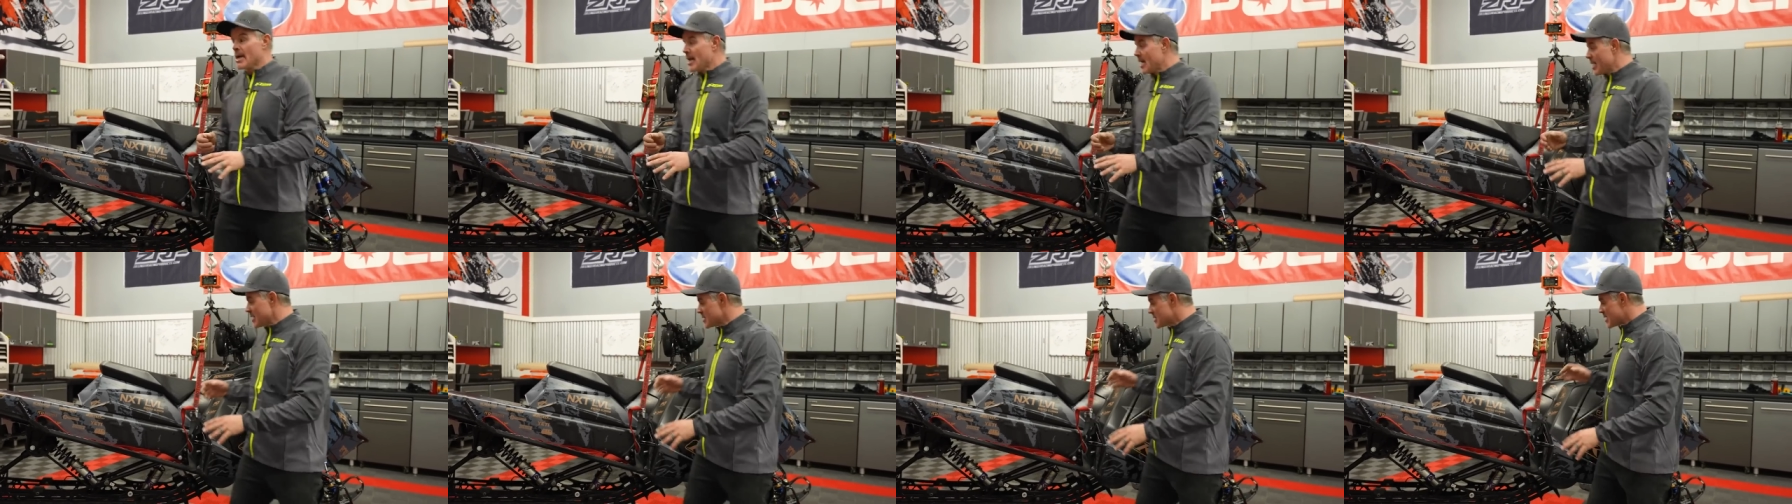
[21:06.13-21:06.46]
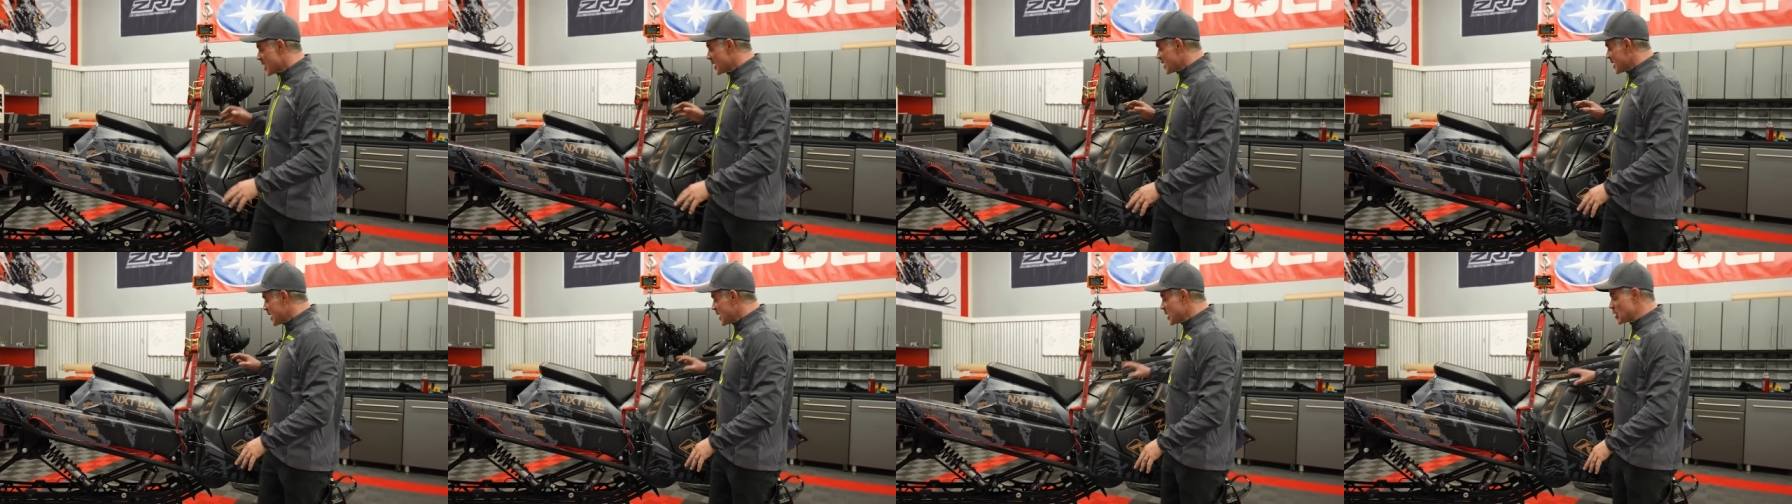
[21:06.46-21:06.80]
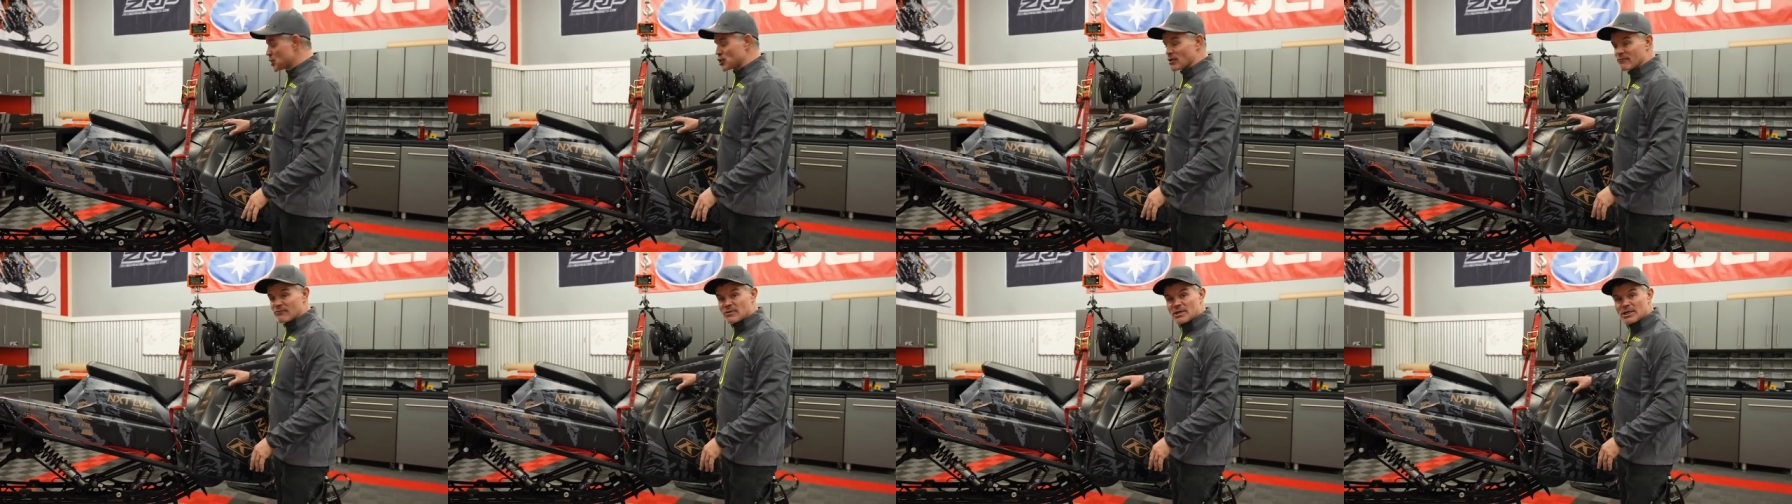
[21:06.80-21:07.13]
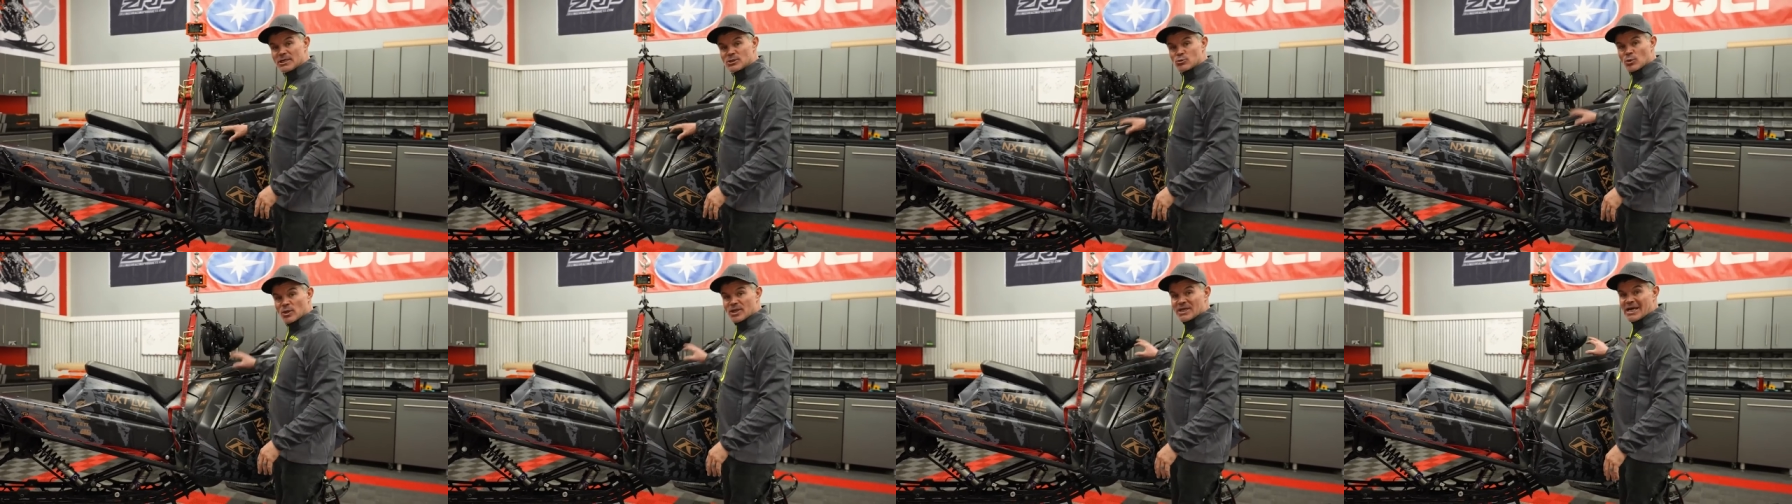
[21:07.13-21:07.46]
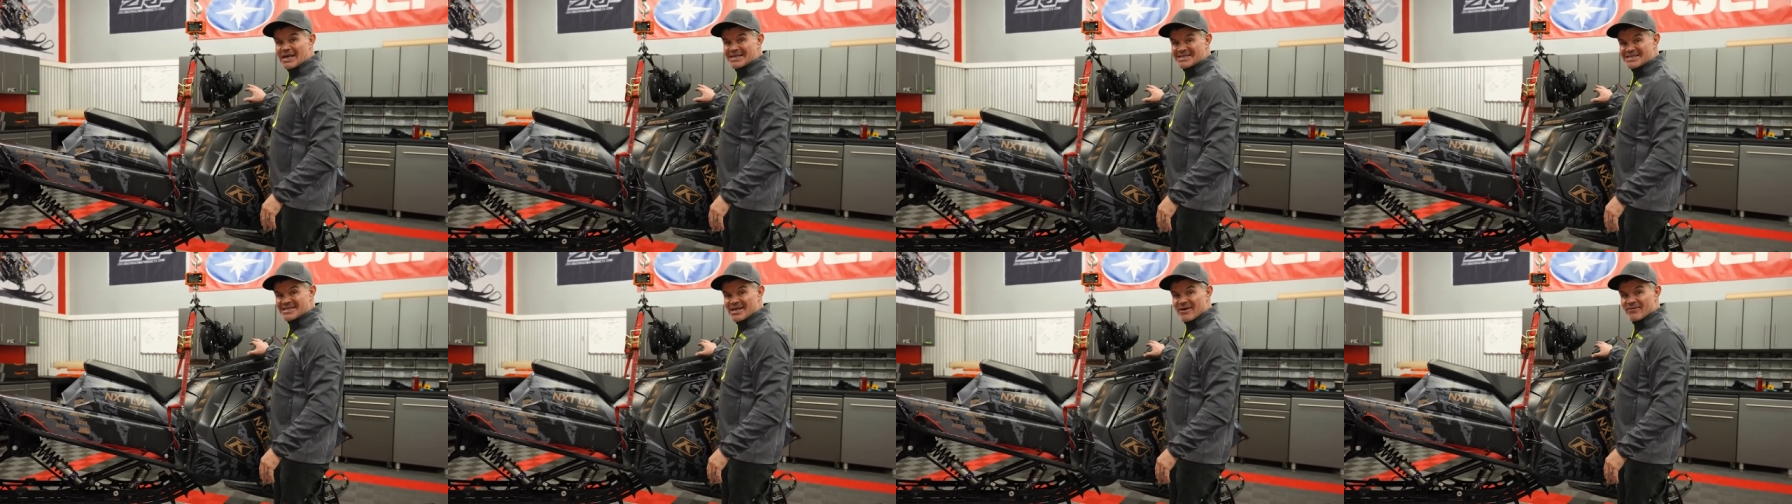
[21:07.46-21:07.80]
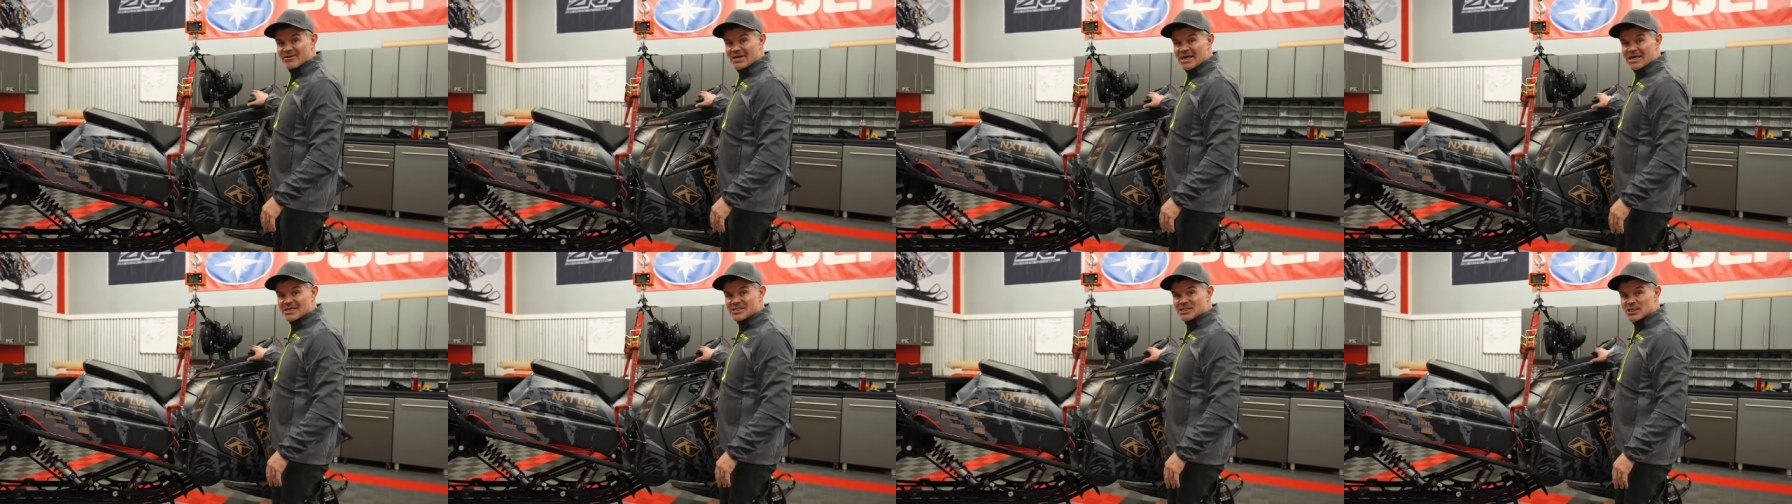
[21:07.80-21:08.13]
is that each of these with that
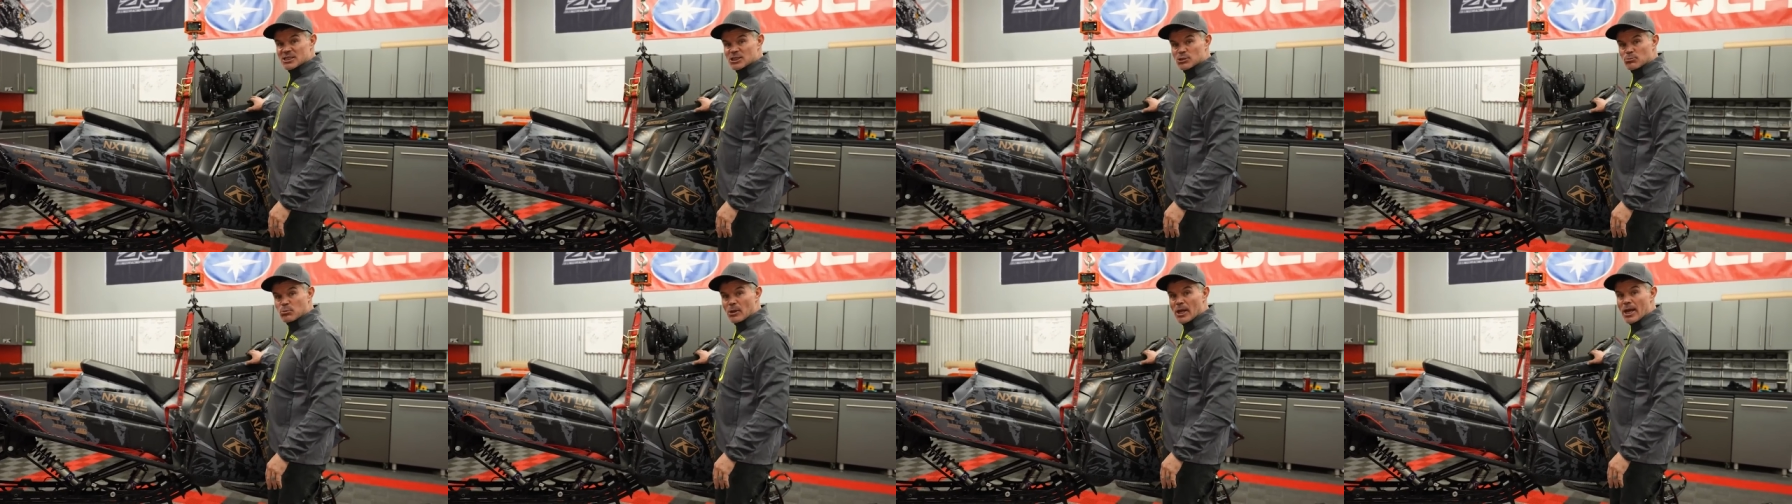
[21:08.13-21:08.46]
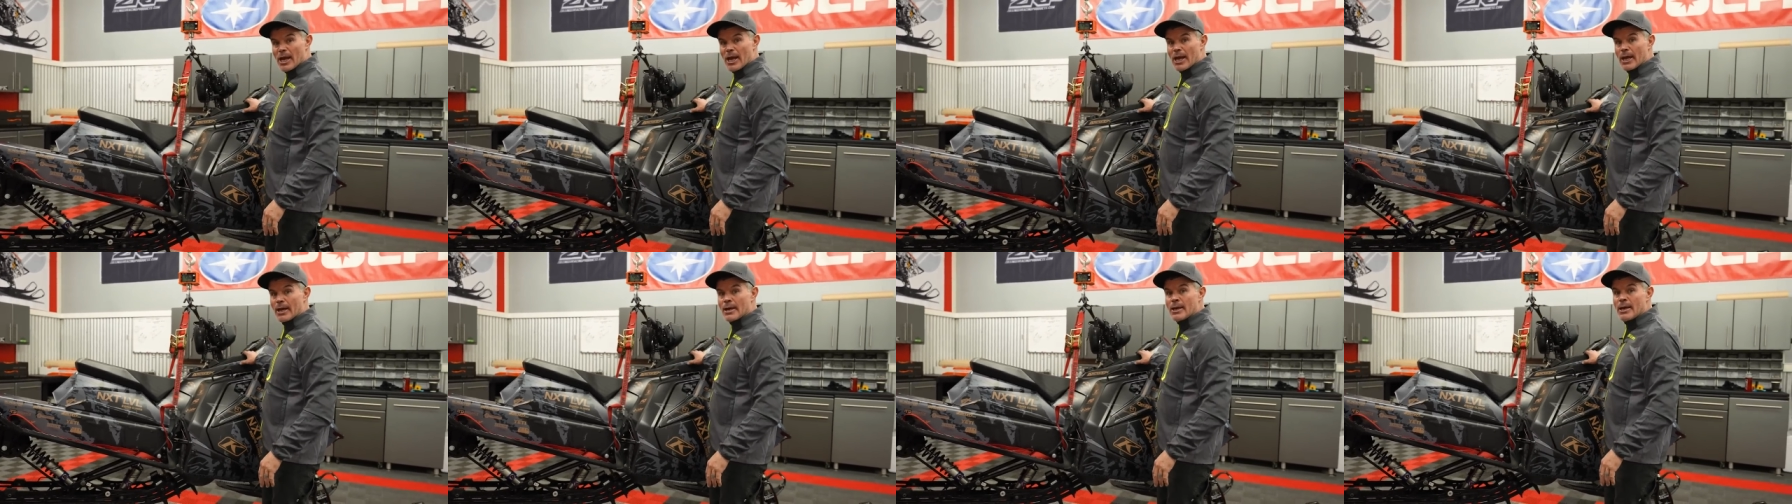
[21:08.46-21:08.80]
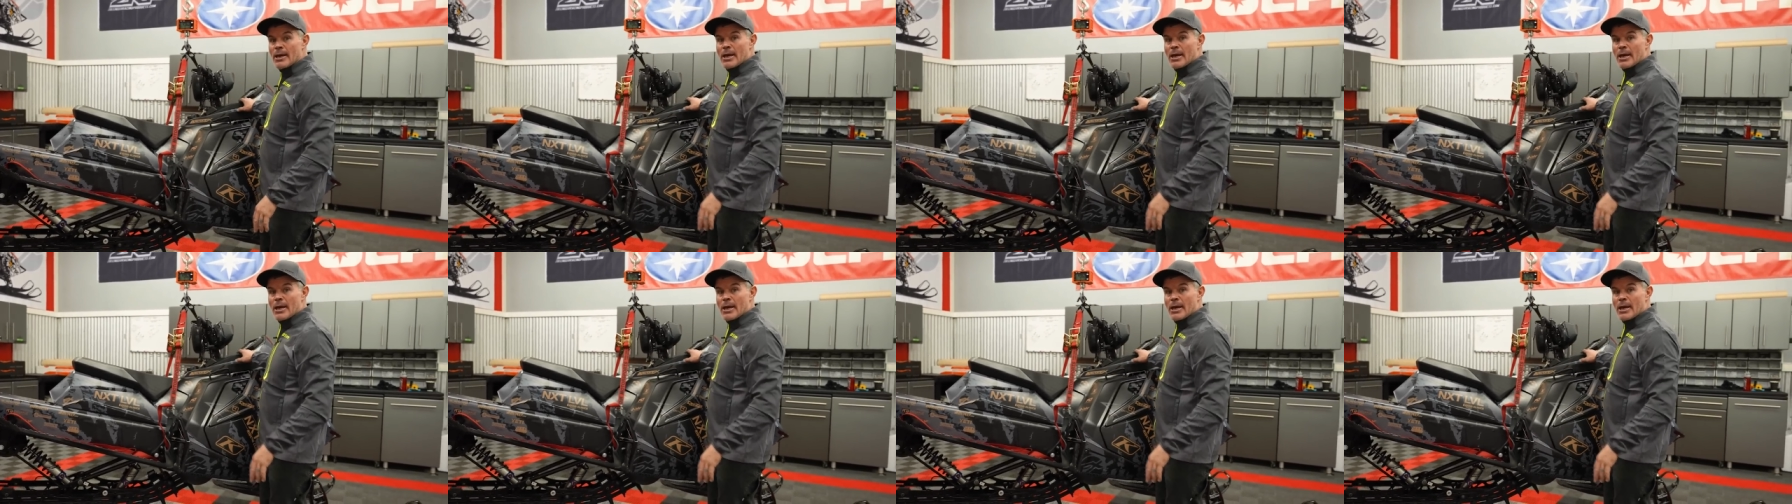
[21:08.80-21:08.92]
7S display,